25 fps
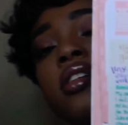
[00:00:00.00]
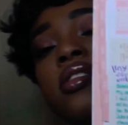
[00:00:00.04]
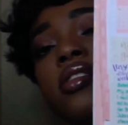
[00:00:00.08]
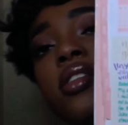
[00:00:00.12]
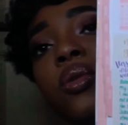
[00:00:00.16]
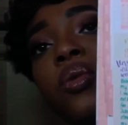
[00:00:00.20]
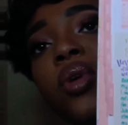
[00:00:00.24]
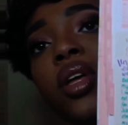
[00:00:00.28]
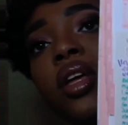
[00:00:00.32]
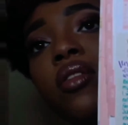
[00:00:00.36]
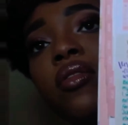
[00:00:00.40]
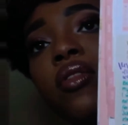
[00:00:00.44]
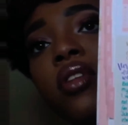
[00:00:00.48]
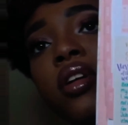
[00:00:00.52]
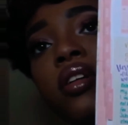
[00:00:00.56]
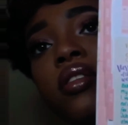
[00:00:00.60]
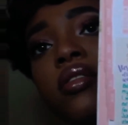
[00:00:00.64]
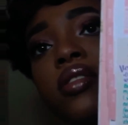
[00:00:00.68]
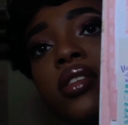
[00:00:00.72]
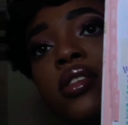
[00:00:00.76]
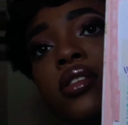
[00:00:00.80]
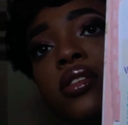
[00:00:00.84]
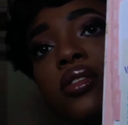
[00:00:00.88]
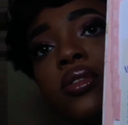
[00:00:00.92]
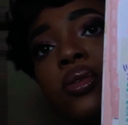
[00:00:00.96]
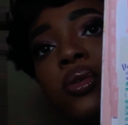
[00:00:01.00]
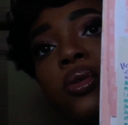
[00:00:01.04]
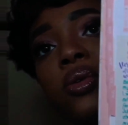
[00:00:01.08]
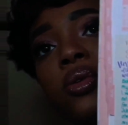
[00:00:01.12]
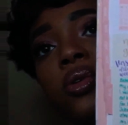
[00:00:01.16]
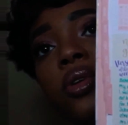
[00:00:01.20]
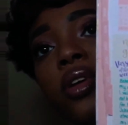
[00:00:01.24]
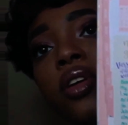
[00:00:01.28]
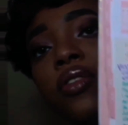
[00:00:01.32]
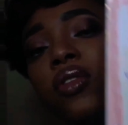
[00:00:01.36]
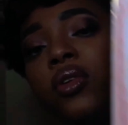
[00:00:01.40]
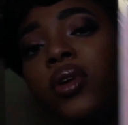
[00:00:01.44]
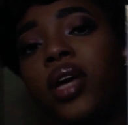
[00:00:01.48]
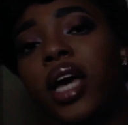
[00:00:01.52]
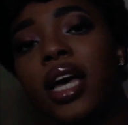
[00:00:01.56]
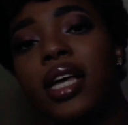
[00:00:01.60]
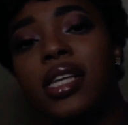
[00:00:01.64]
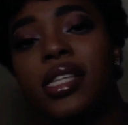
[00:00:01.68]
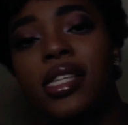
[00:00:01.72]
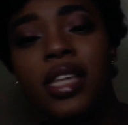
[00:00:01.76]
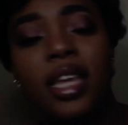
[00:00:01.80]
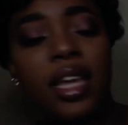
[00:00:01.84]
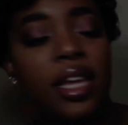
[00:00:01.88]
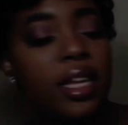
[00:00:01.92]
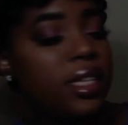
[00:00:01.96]
a week of nursing school. If you guys
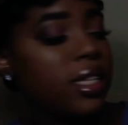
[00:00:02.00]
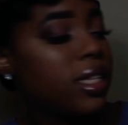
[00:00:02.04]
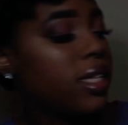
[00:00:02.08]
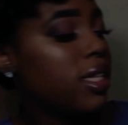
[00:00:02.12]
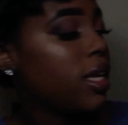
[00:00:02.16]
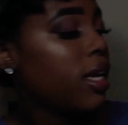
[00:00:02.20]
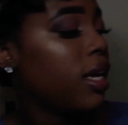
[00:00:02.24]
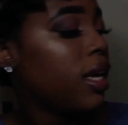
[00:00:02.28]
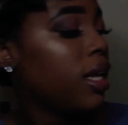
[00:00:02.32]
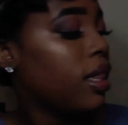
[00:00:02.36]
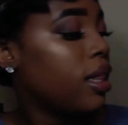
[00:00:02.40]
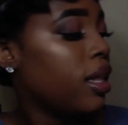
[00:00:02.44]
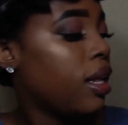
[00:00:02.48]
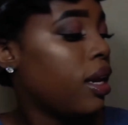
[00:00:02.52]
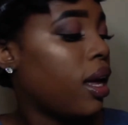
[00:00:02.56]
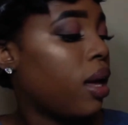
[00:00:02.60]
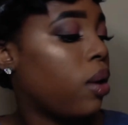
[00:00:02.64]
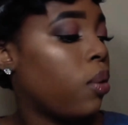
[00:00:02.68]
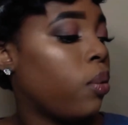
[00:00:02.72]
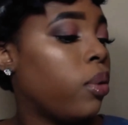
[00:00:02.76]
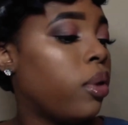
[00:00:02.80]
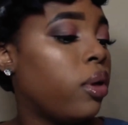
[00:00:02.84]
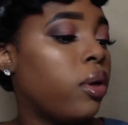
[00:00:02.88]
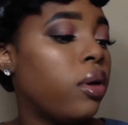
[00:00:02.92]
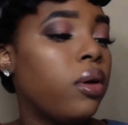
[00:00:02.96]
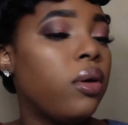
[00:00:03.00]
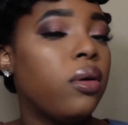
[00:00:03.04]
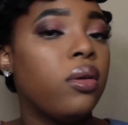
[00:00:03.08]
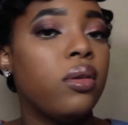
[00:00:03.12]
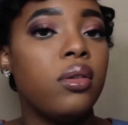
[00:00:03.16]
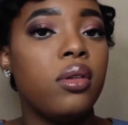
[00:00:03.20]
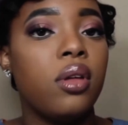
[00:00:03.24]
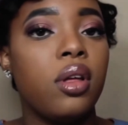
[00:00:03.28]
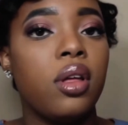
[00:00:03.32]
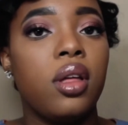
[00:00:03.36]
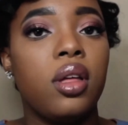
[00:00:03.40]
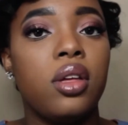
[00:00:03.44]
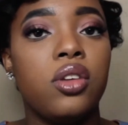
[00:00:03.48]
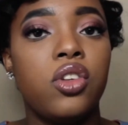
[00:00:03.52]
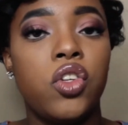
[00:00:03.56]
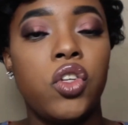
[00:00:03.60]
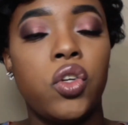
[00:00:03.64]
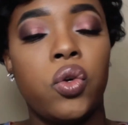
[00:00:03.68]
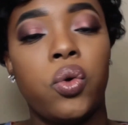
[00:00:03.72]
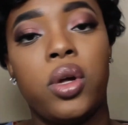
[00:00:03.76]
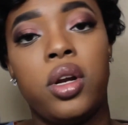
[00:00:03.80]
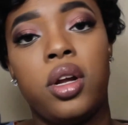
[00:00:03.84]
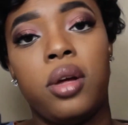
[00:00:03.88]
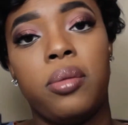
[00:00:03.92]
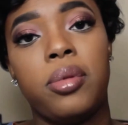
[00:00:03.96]
can't see it, then I will show
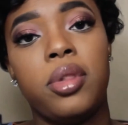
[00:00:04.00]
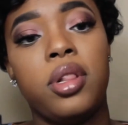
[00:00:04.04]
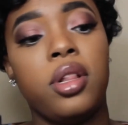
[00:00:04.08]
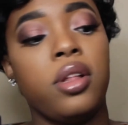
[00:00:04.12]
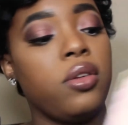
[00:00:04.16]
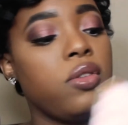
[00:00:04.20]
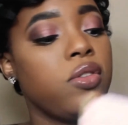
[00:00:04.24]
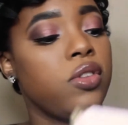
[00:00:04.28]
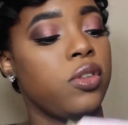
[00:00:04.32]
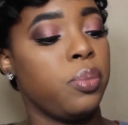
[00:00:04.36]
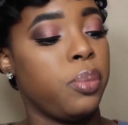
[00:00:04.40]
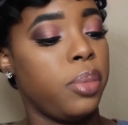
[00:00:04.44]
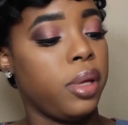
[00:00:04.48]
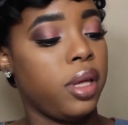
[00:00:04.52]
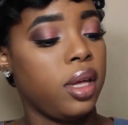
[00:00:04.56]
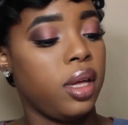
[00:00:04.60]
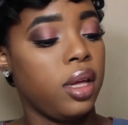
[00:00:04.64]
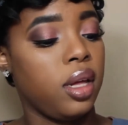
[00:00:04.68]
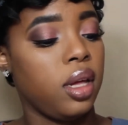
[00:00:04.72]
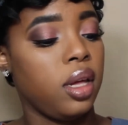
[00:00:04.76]
it up close. But